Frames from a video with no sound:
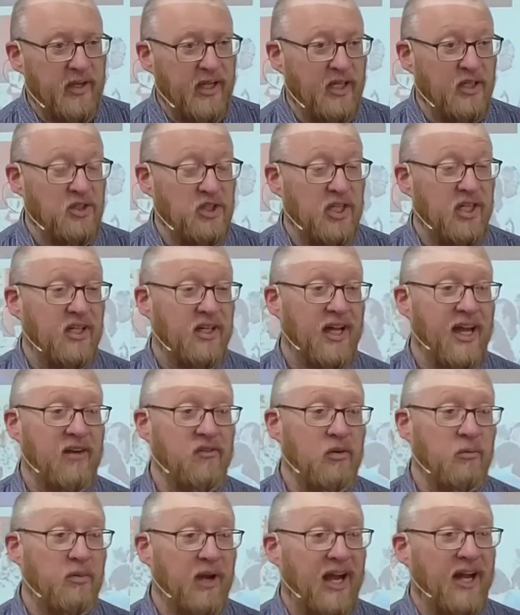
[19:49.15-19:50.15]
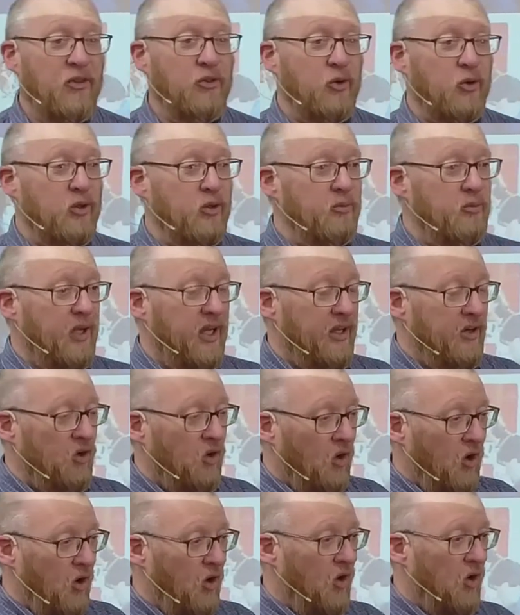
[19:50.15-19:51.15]
She did not have a bathroom at
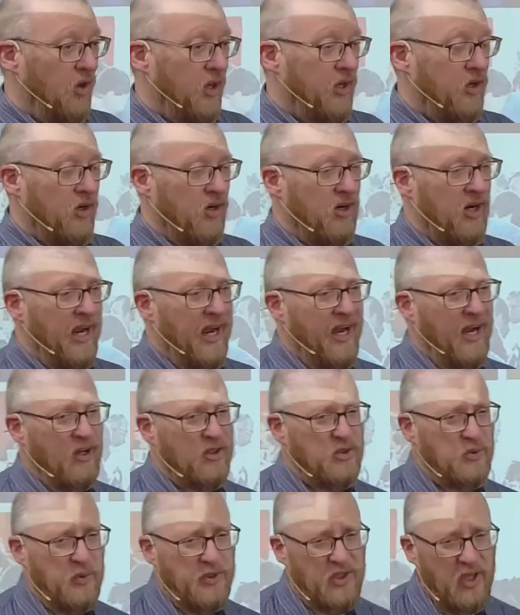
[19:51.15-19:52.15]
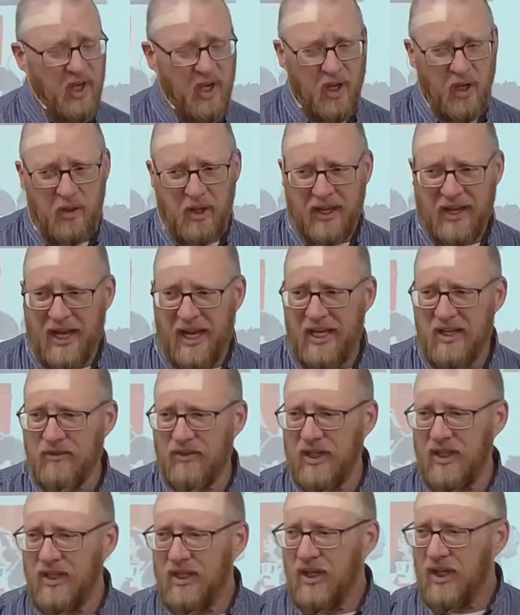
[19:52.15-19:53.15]
all. And her house was kind of
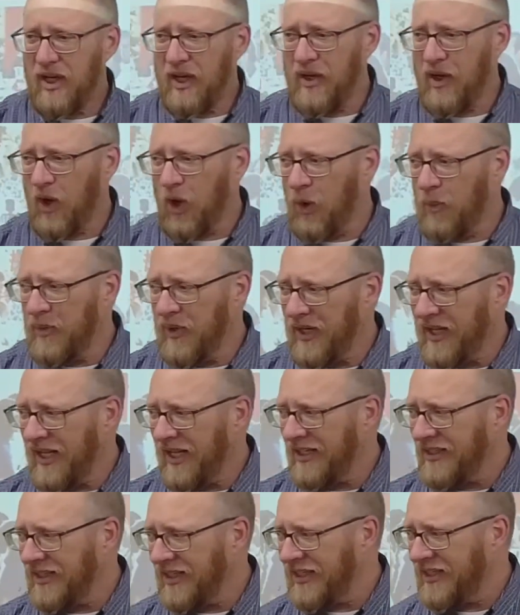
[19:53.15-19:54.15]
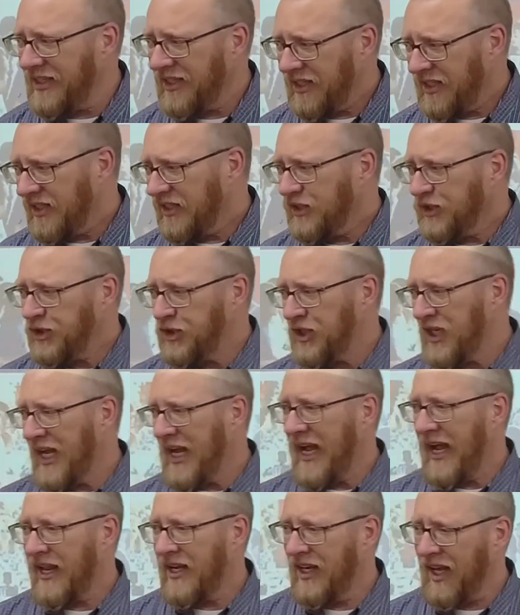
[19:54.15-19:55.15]
a, an open ended
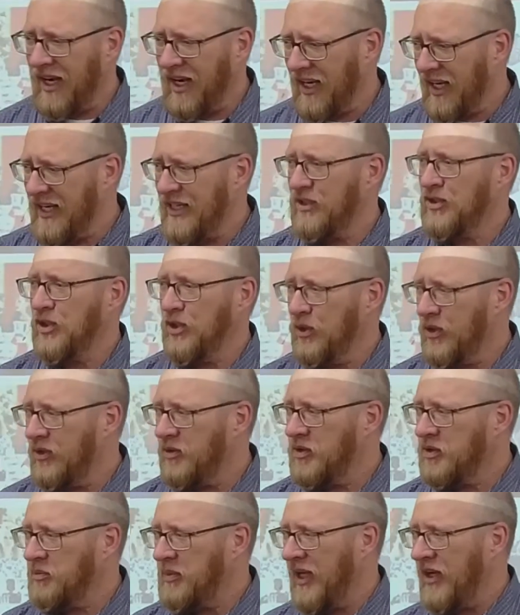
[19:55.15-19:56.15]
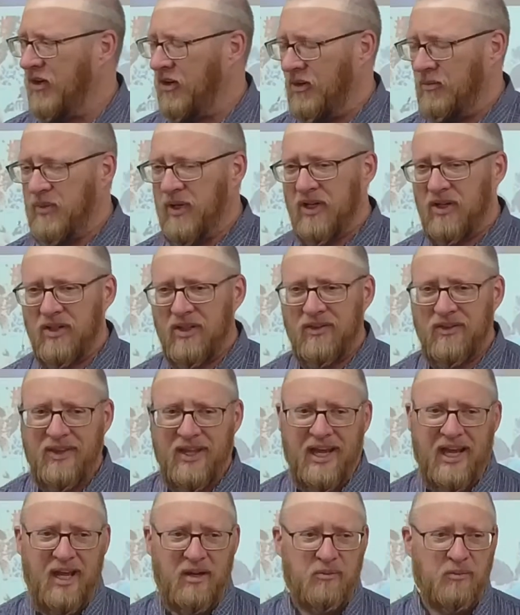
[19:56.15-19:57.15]
shack. Not a lean to, it was better and bigger than
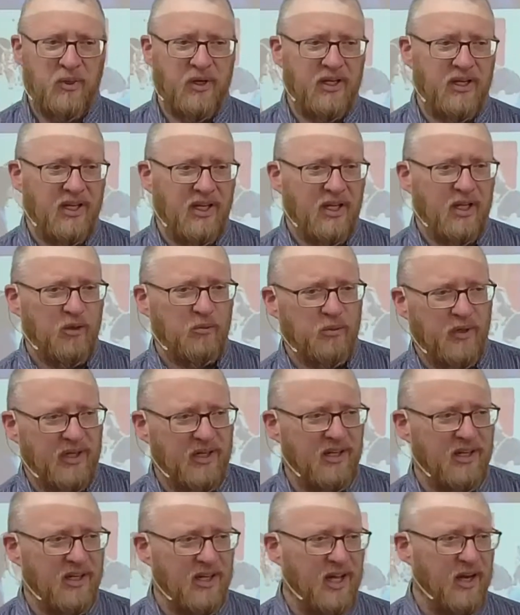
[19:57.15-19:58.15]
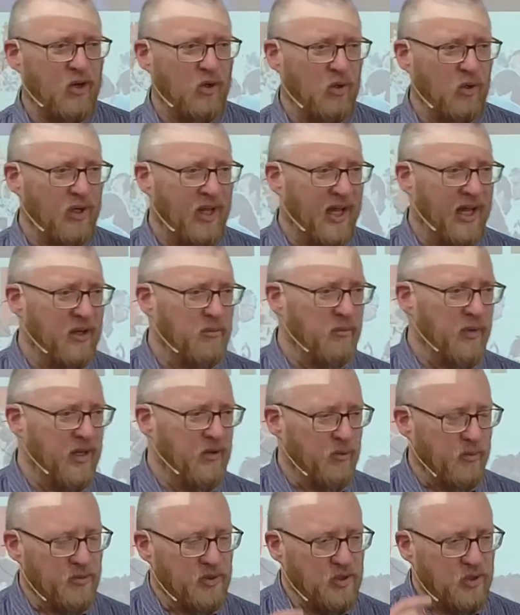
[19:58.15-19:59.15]
that, but, but not a whole lot made
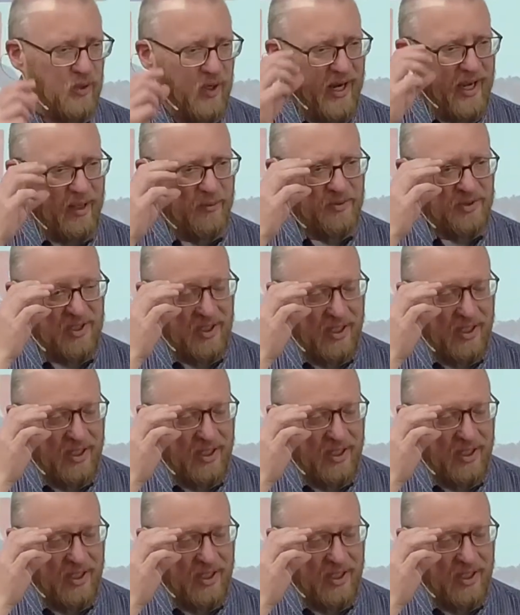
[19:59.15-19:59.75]
from scraps.